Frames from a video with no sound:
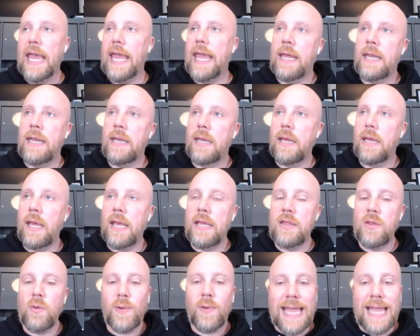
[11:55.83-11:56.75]
And
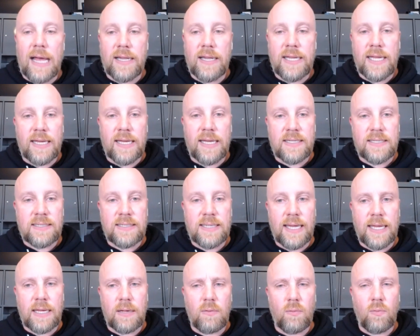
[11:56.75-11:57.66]
the reality is, it's
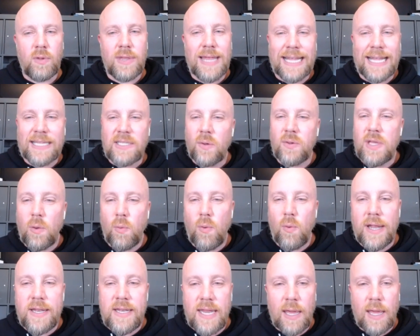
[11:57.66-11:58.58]
like, well, that's only
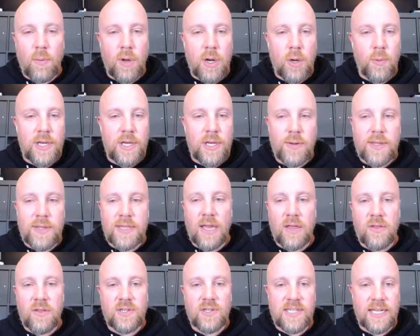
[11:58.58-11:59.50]
one day. What are we doing the
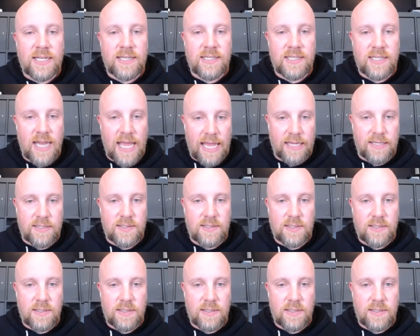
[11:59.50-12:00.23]
other 6 days?